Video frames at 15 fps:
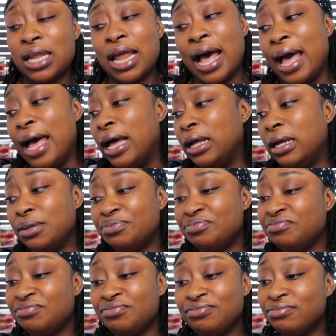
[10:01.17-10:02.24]
Like,
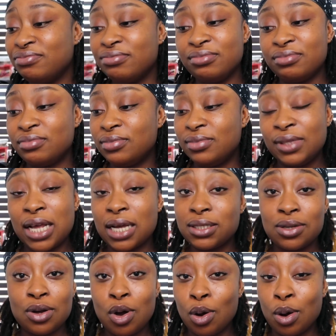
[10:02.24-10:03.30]

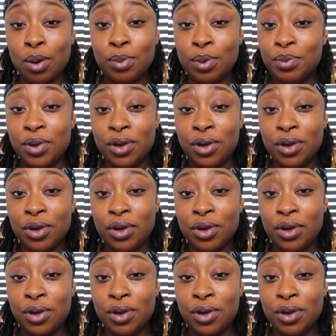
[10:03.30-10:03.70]
that's a horrible